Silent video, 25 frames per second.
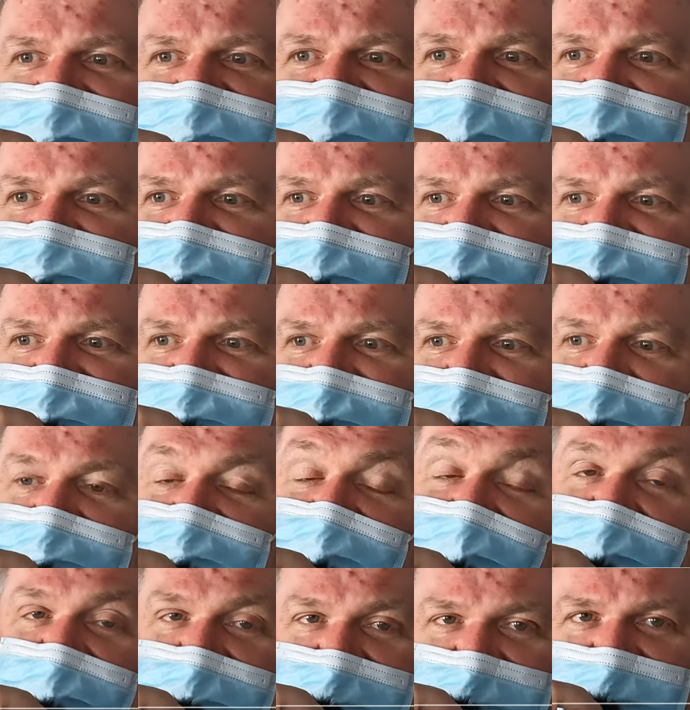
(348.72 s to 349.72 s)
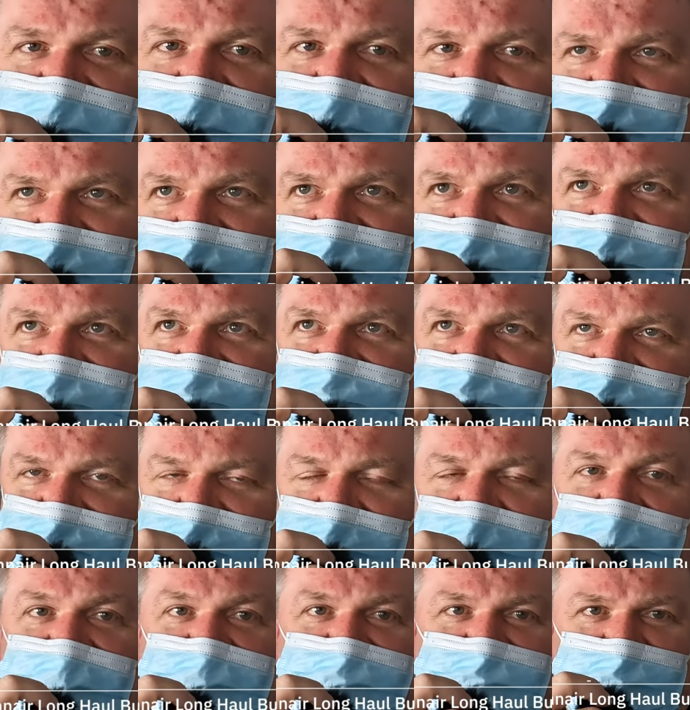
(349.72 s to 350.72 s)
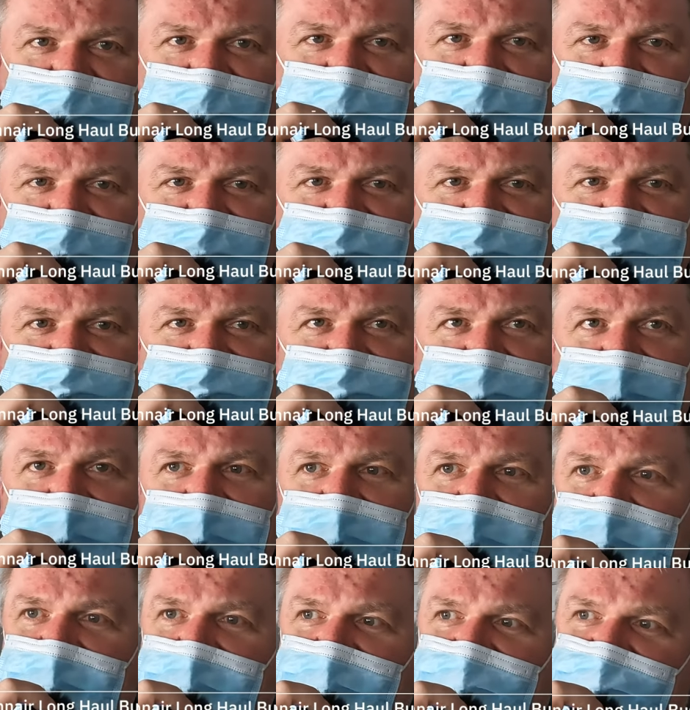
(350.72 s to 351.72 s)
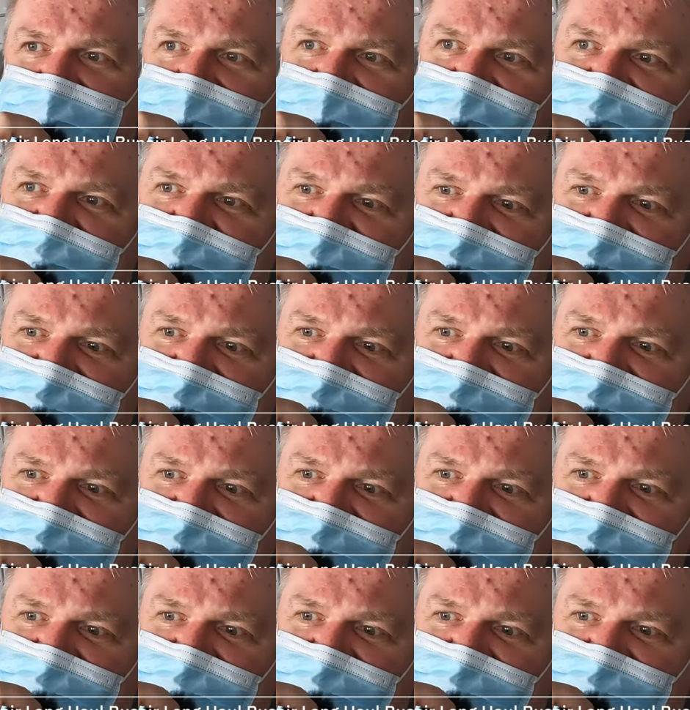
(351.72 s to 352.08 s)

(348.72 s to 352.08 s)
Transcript: type of seat, my own preference is to fly forwards. So this